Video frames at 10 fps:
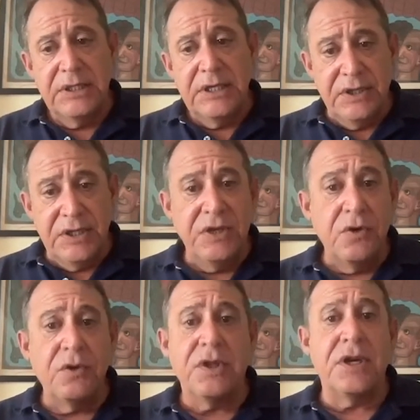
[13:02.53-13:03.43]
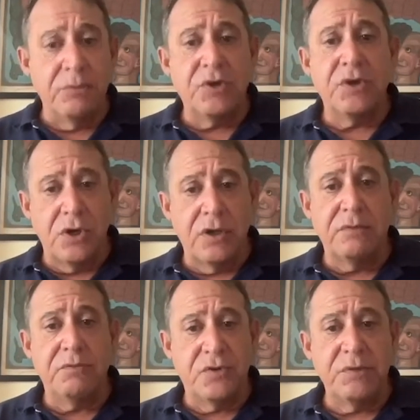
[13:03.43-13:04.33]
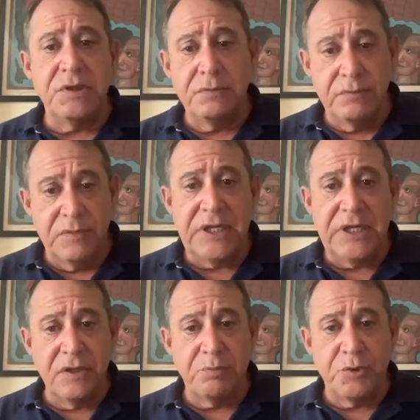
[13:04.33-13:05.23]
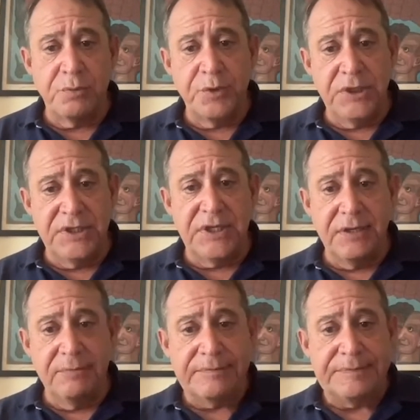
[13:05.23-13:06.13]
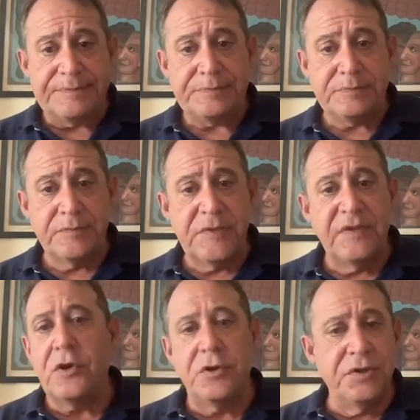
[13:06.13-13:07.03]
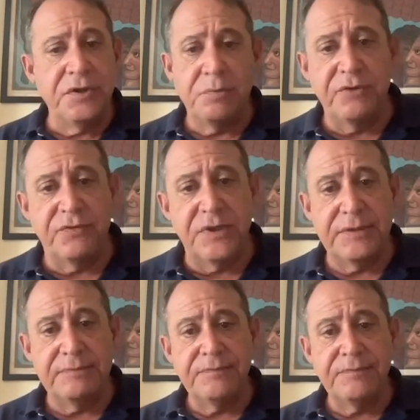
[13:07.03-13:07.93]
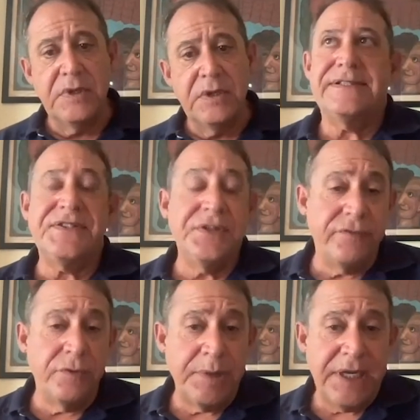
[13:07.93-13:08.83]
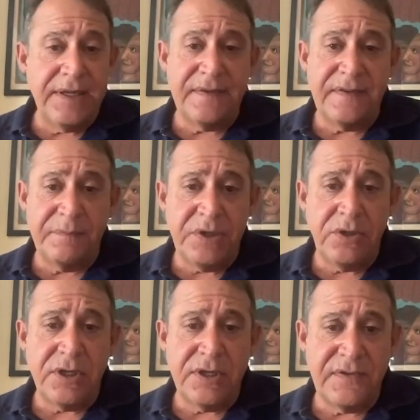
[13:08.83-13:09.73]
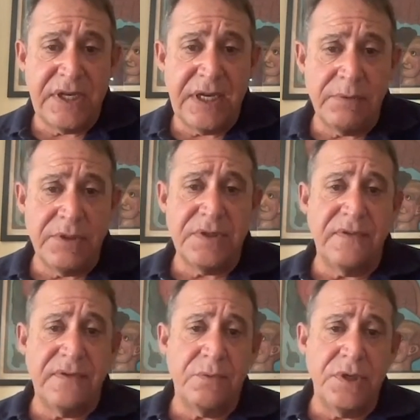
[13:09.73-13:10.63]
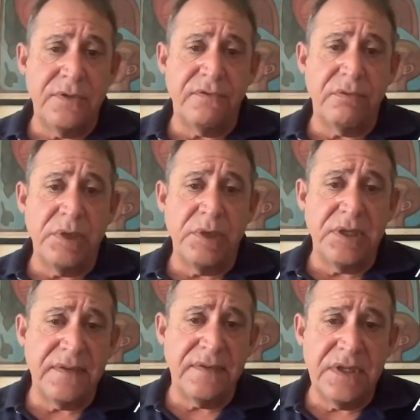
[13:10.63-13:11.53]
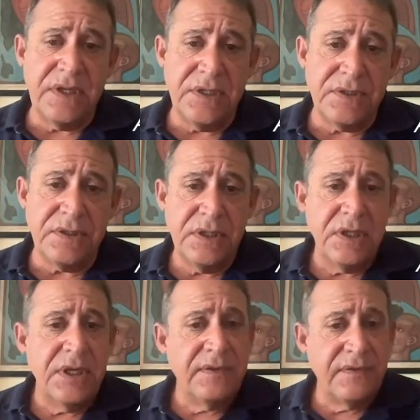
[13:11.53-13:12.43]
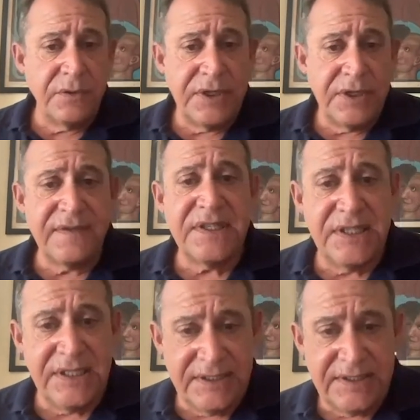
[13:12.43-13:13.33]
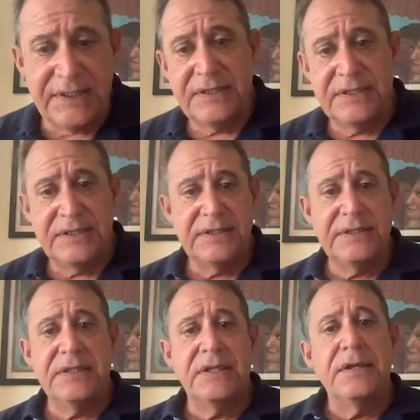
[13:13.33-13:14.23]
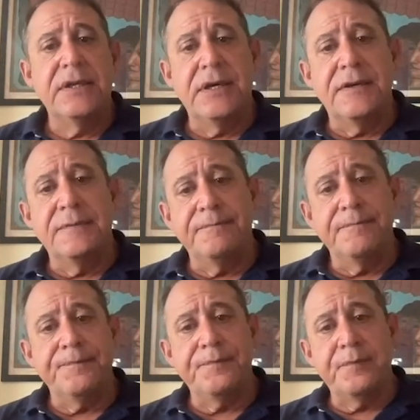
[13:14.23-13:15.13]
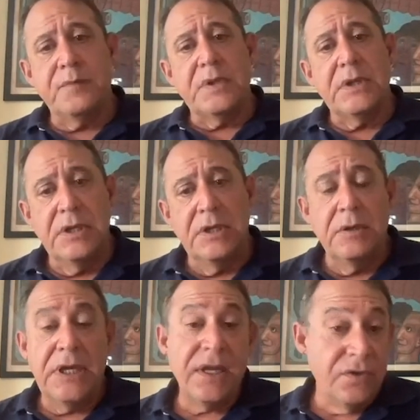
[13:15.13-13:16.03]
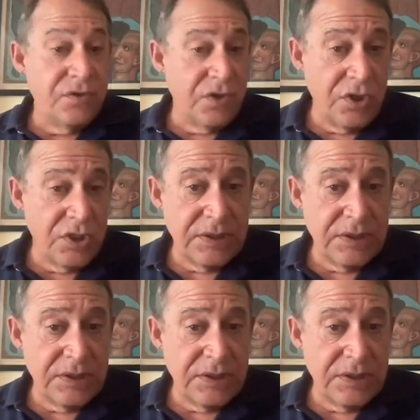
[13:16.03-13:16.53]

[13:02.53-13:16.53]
And they know that I'm going to call them to me at the appropriate time. It's all in the briefing. Silver Banks has been established as a whale swimming destination. So has Tahiti um, and Tonga.